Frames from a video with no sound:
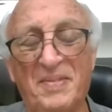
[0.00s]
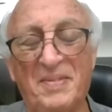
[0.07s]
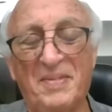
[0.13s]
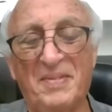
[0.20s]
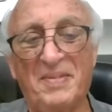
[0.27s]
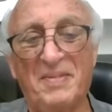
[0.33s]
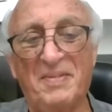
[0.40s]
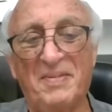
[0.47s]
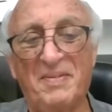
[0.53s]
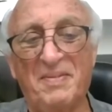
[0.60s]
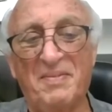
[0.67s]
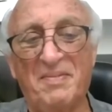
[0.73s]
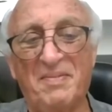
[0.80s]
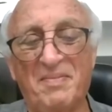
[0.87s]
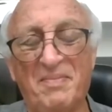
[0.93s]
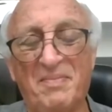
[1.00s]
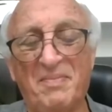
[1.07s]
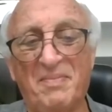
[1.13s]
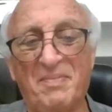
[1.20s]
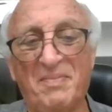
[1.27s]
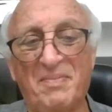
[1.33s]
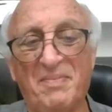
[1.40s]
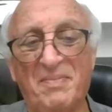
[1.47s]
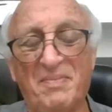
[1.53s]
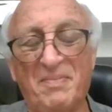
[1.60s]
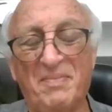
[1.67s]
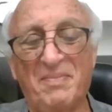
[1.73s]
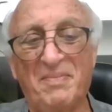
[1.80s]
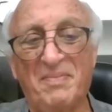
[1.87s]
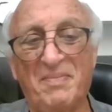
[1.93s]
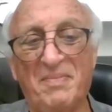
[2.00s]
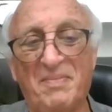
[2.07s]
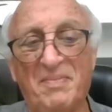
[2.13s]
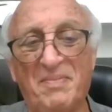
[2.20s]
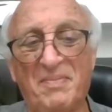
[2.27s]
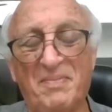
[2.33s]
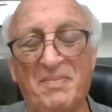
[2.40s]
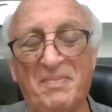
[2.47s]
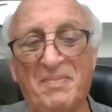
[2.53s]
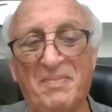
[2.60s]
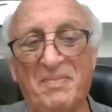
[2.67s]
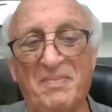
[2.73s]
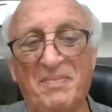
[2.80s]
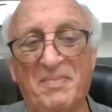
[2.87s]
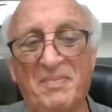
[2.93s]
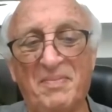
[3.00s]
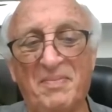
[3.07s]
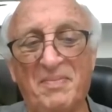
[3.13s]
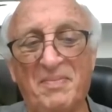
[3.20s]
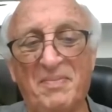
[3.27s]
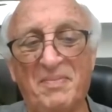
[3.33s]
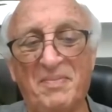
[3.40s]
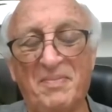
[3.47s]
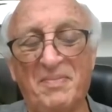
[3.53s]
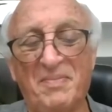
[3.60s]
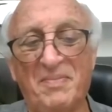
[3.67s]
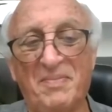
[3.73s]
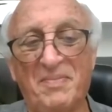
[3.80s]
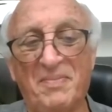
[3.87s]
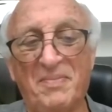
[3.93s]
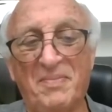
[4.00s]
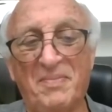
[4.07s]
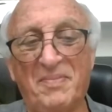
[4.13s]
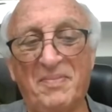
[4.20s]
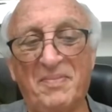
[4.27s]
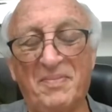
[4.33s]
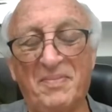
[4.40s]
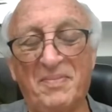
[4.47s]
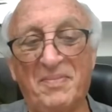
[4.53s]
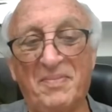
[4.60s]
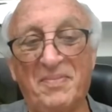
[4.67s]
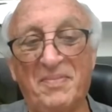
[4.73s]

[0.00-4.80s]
This person isn't speaking.